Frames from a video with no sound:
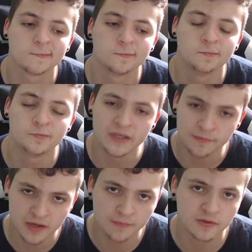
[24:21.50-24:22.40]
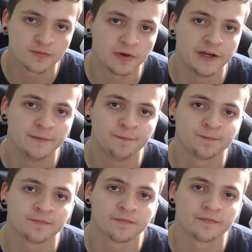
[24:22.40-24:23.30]
being pepper sprayed
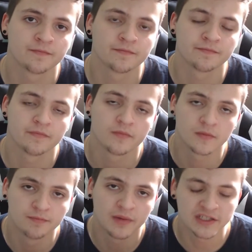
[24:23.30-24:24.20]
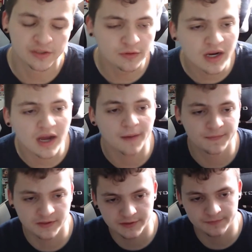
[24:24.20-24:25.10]
by 2
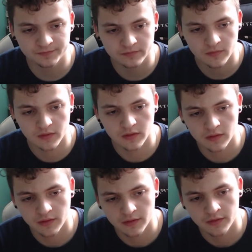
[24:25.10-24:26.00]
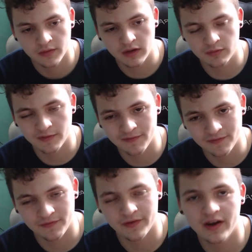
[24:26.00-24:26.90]
cops that were
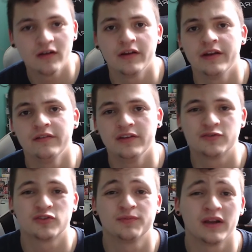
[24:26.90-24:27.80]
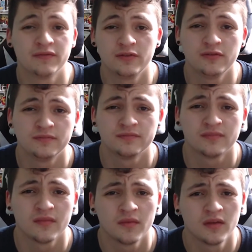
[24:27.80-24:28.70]
very disrespectful,
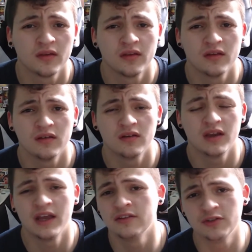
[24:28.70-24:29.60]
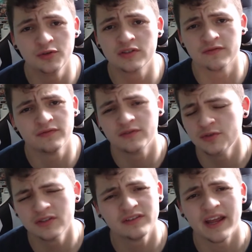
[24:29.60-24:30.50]
and the dude's
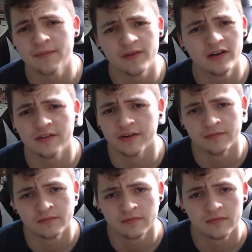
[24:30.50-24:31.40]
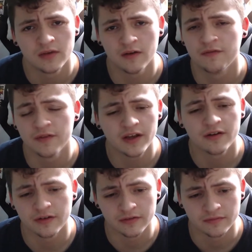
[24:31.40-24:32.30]
a damn veteran, a veteran.